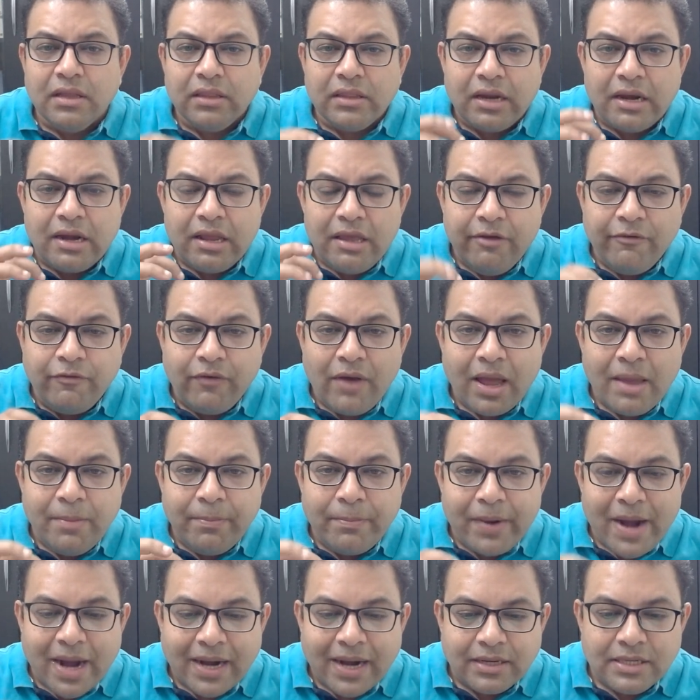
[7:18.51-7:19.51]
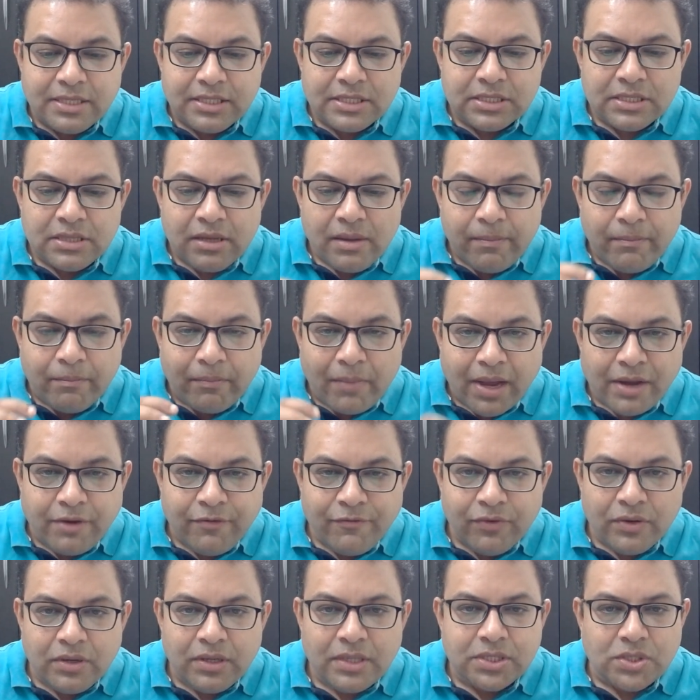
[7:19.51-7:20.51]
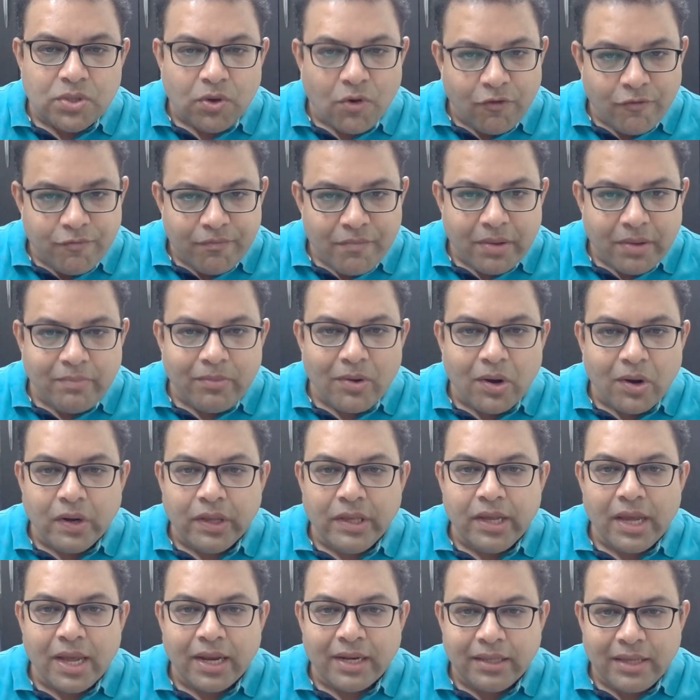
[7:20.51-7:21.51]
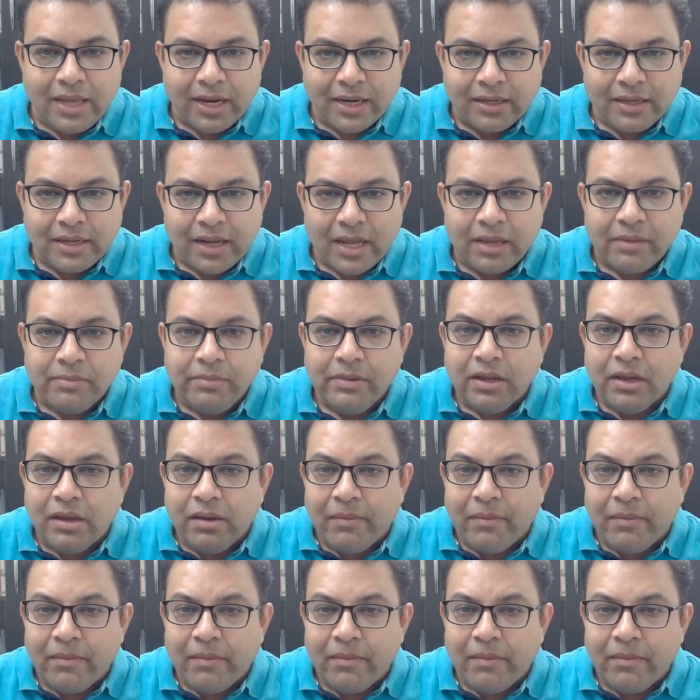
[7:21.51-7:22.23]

that if I practice mindfulness of my body at that time,